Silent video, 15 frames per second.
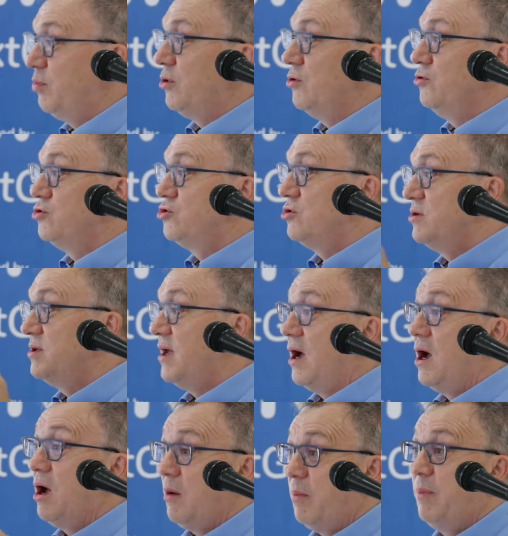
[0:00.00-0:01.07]
production
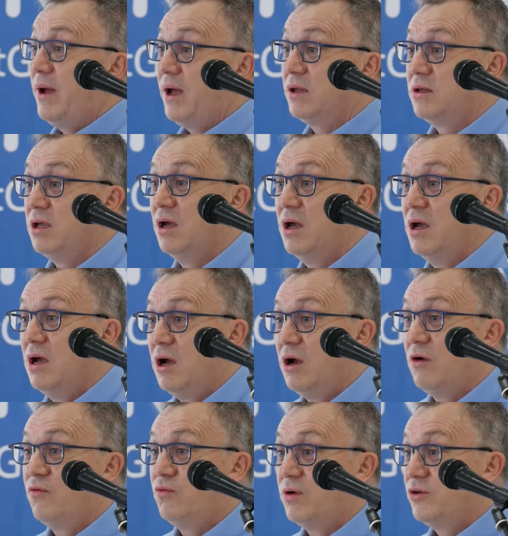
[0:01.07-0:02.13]
are part
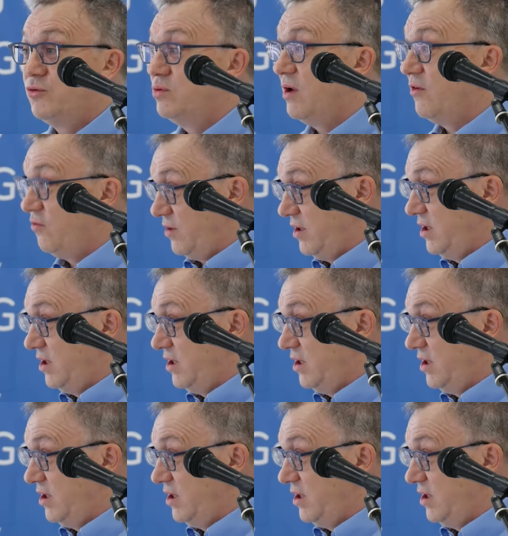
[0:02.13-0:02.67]
of what we have